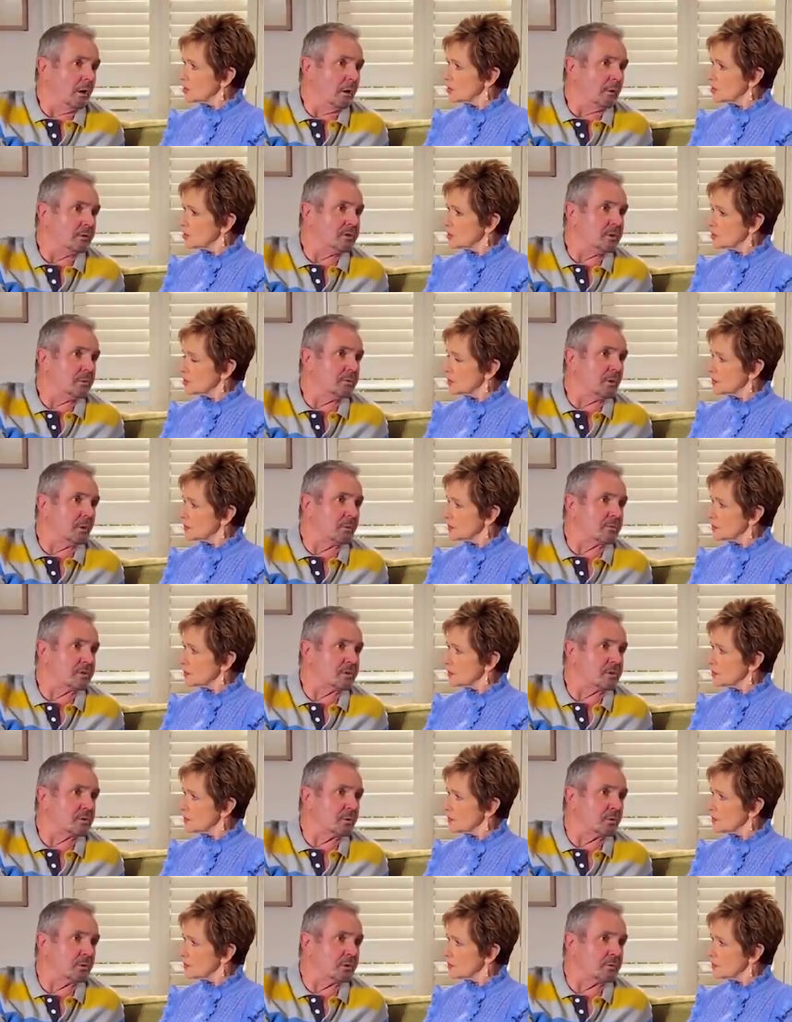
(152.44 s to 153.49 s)
Speaker 1: I mean, sometimes the
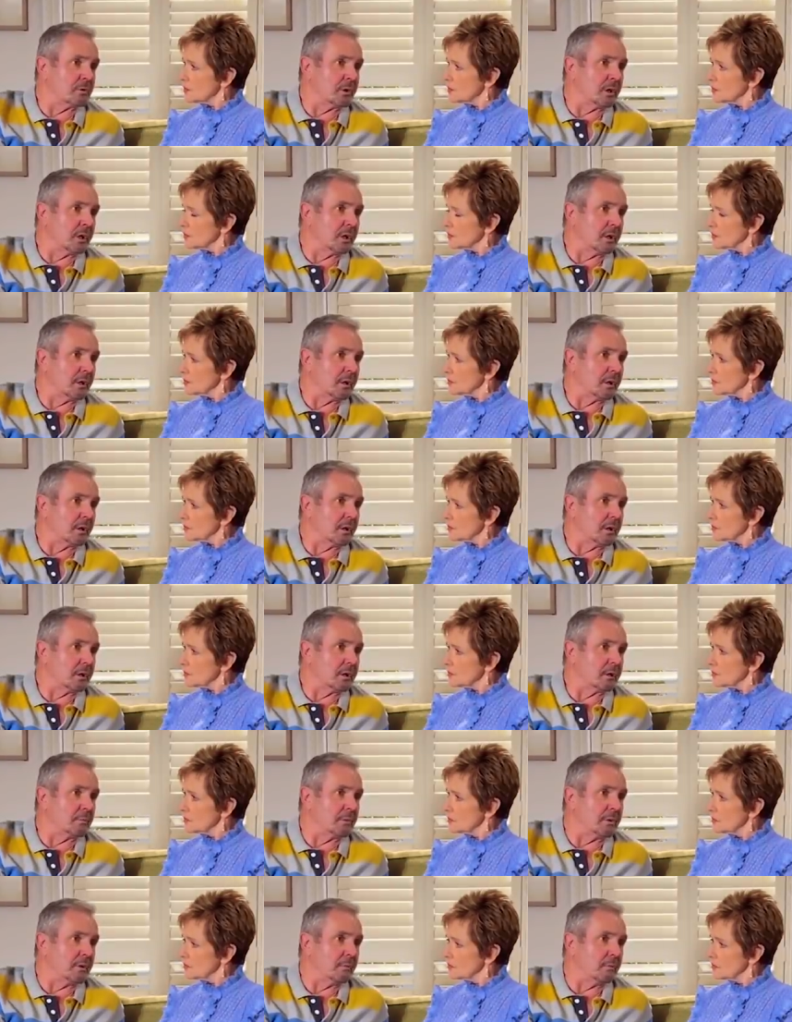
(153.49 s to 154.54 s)
stories we get
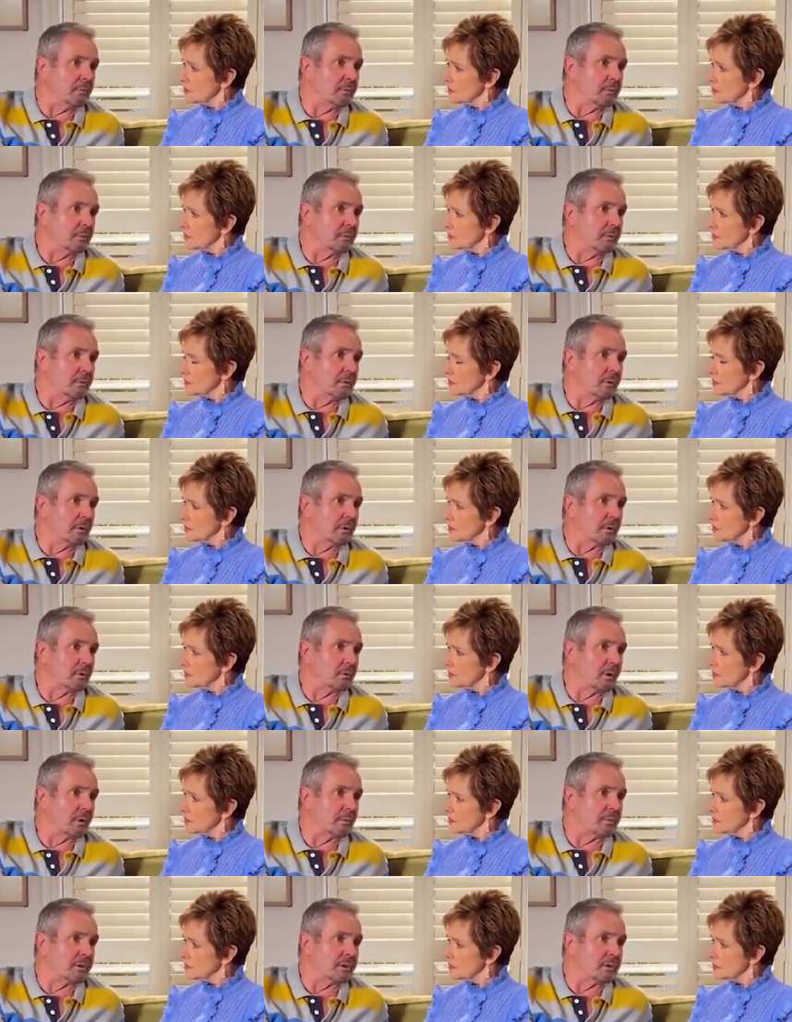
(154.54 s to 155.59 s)
can be
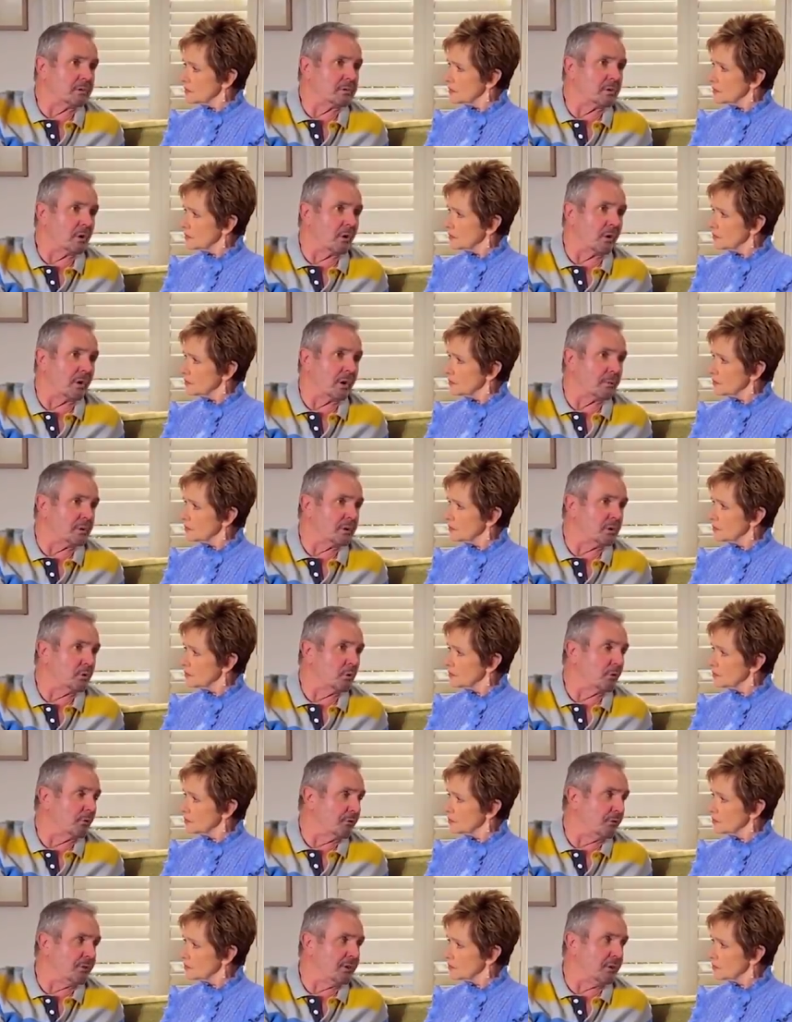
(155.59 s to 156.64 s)
incredibly torrid. I mean,
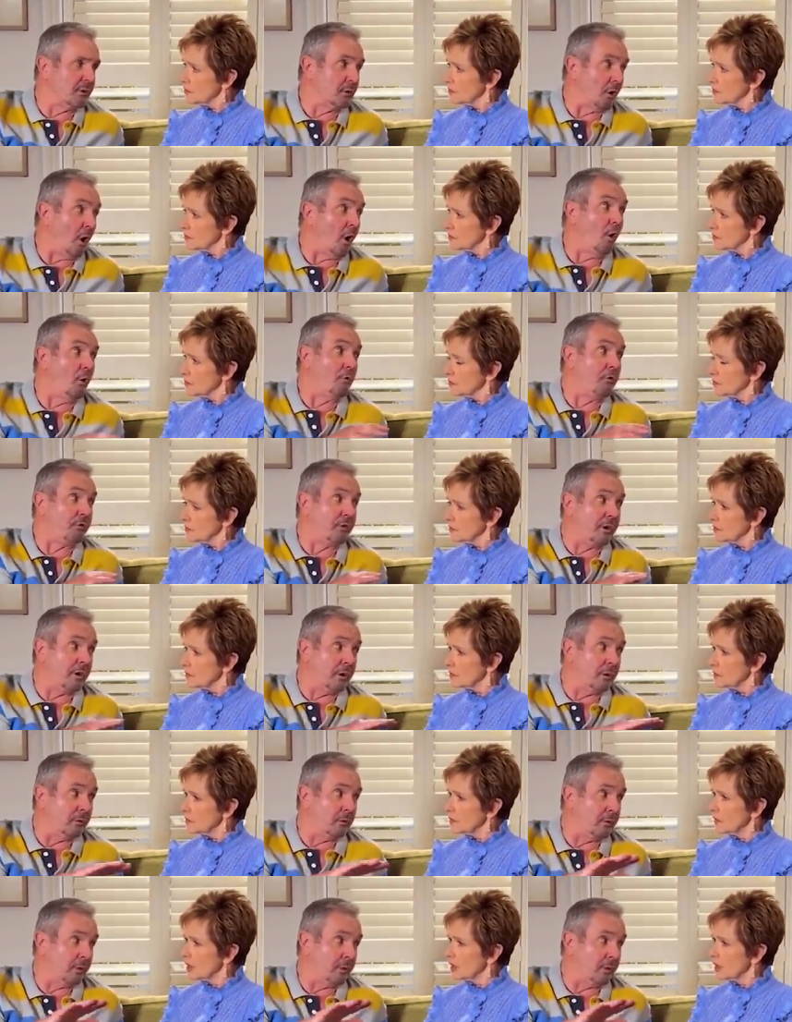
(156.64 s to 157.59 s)
your Finn, the whole Finn